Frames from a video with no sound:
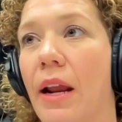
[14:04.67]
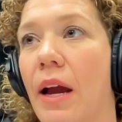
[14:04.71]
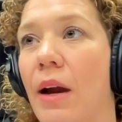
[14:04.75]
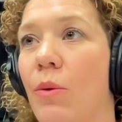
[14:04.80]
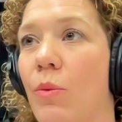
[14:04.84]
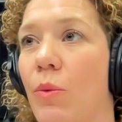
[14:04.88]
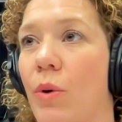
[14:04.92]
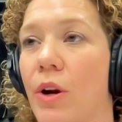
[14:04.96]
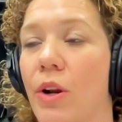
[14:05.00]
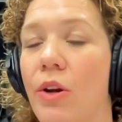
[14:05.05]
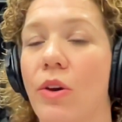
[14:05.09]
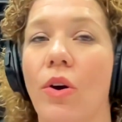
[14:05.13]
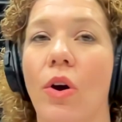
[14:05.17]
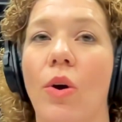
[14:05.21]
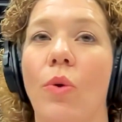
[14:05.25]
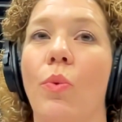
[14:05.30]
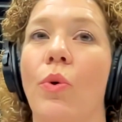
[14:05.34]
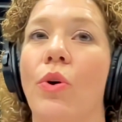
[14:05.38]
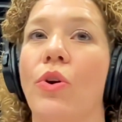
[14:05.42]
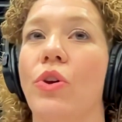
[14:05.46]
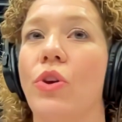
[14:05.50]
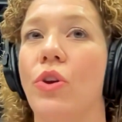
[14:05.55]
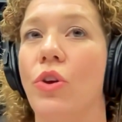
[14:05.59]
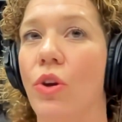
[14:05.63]
I want to go
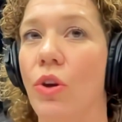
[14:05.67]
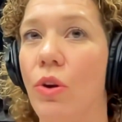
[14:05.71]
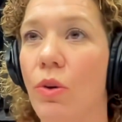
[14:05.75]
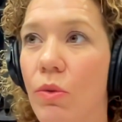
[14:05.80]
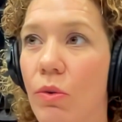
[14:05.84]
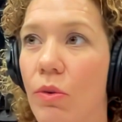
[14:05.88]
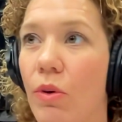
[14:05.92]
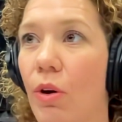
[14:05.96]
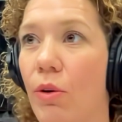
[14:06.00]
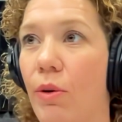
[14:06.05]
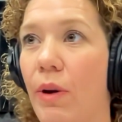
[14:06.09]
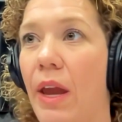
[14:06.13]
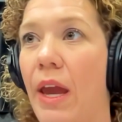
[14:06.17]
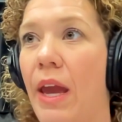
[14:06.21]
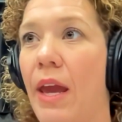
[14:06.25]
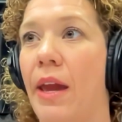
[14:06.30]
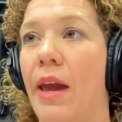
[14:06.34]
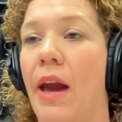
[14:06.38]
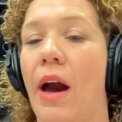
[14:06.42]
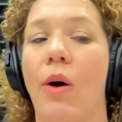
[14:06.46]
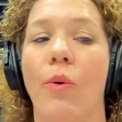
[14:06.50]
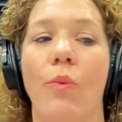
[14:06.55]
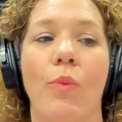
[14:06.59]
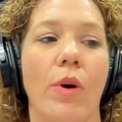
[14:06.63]
where you go to
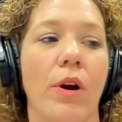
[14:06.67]
hang out.